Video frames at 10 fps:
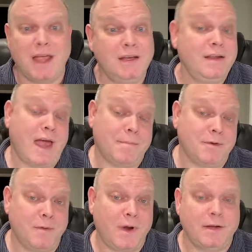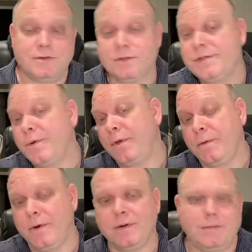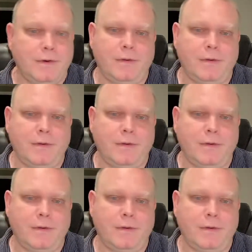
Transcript: and happened to be right. So she won the award.